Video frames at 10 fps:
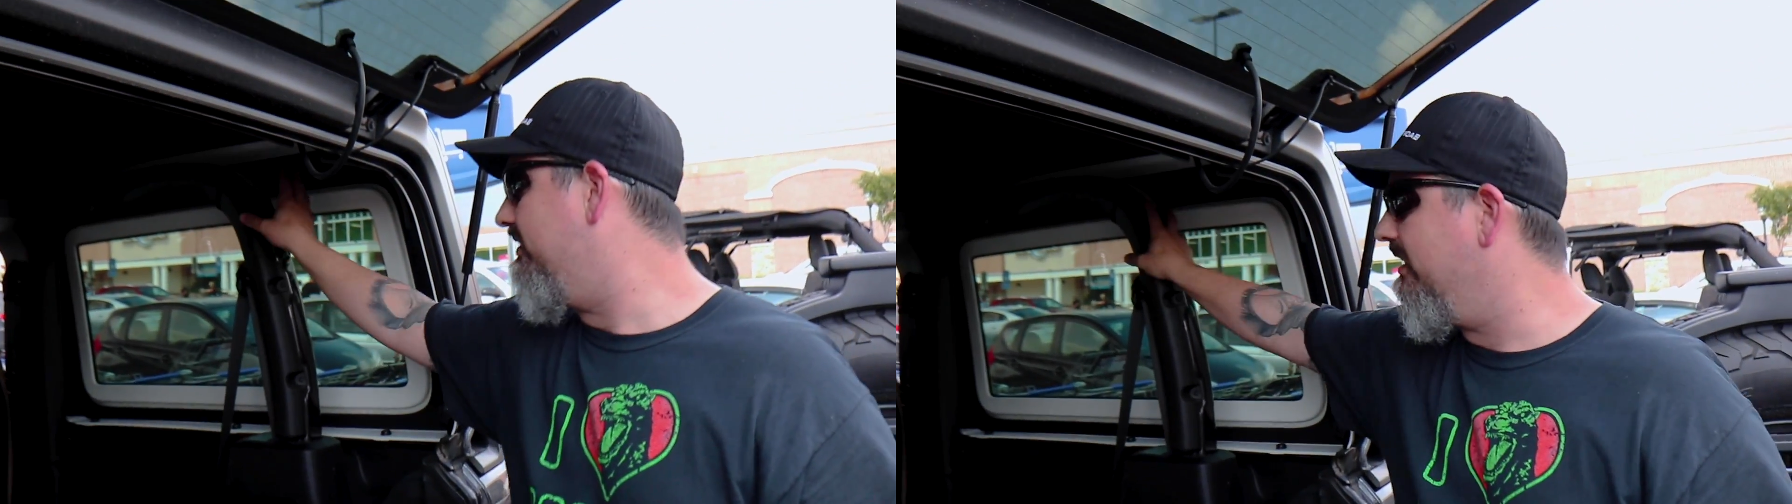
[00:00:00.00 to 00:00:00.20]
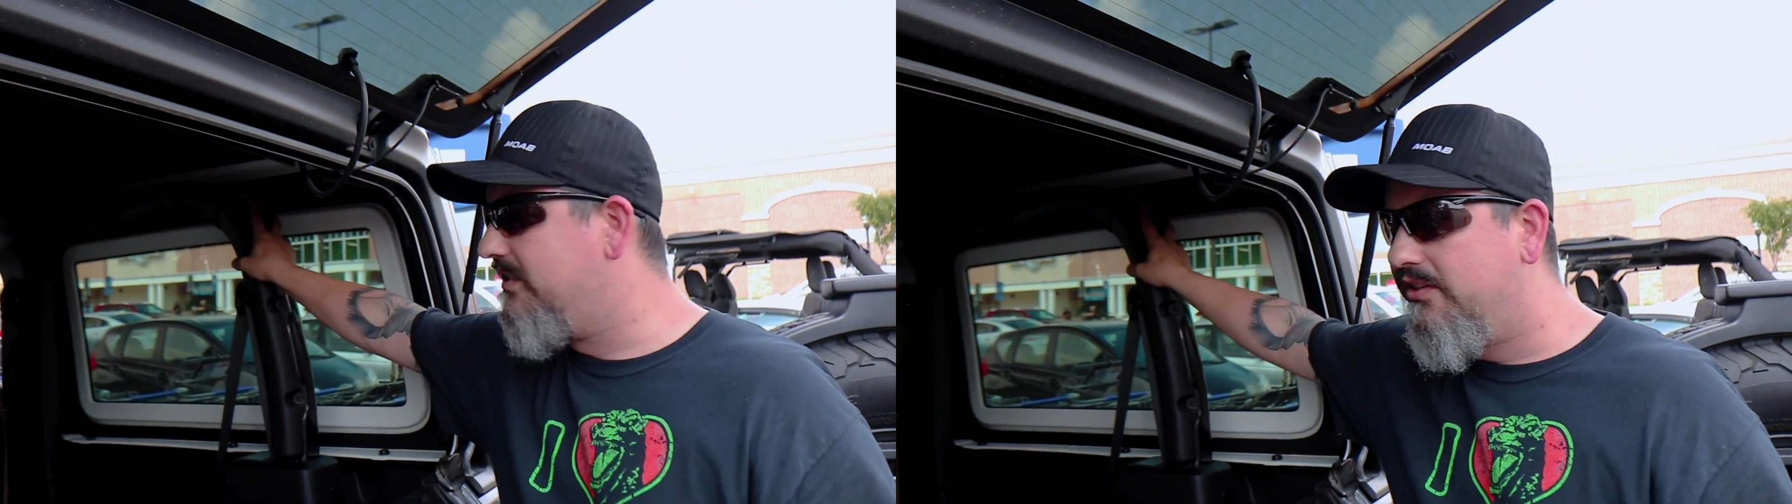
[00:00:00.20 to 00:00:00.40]

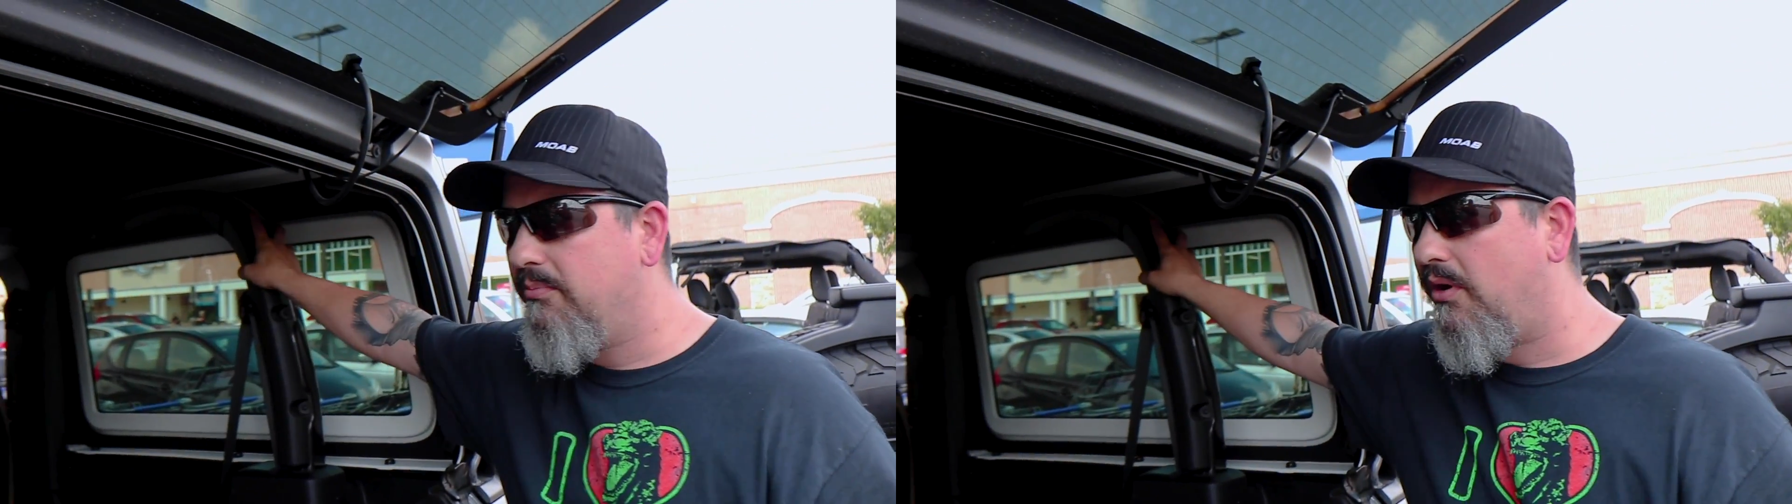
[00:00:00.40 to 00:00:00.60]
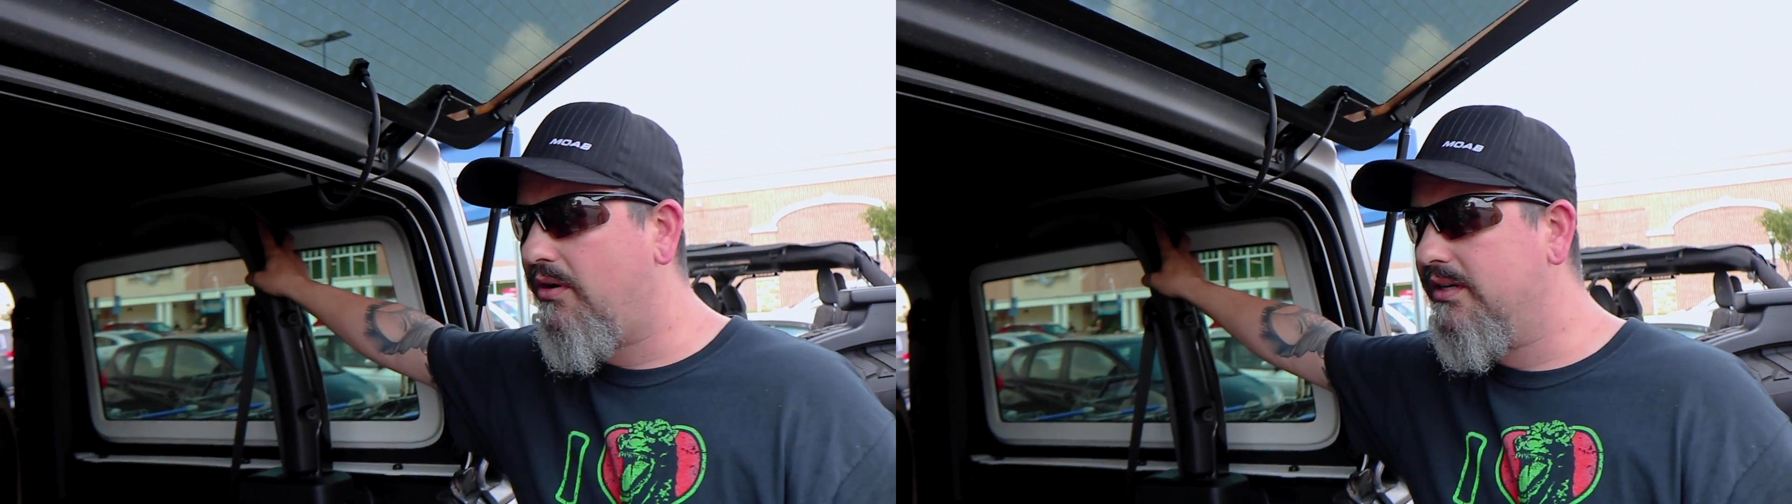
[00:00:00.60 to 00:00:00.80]
did to the
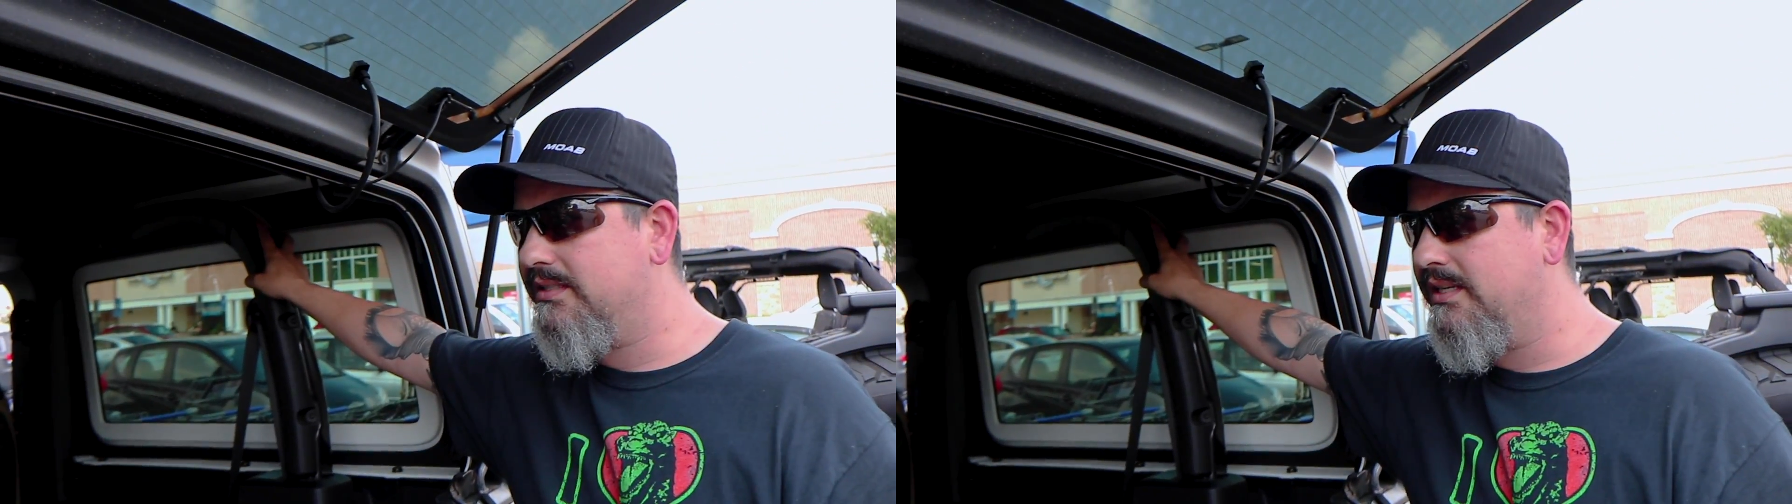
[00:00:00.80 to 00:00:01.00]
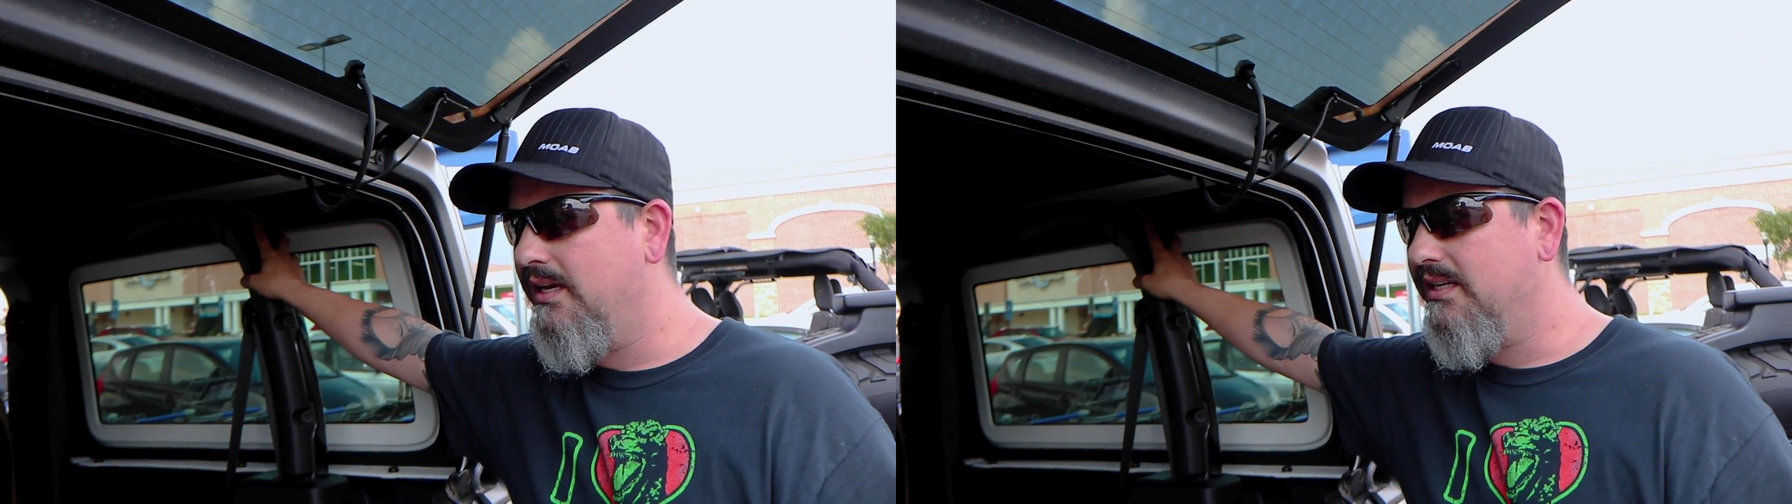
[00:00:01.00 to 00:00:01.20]

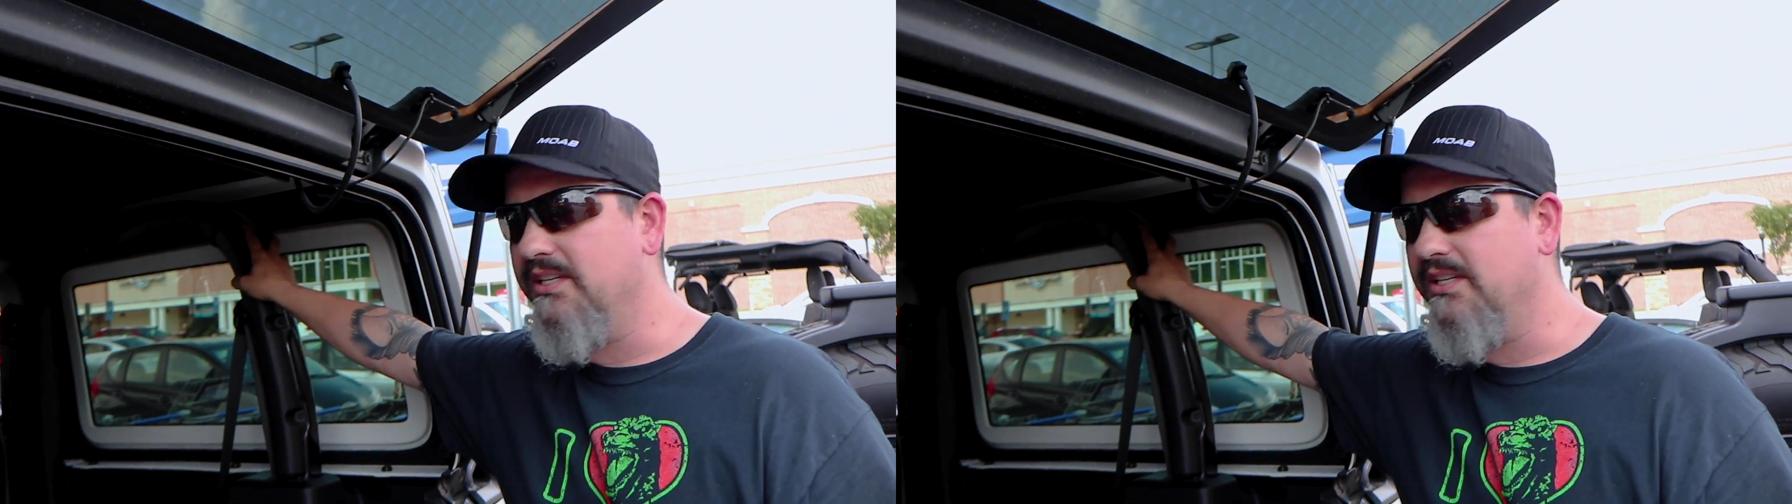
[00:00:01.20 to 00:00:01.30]
bars.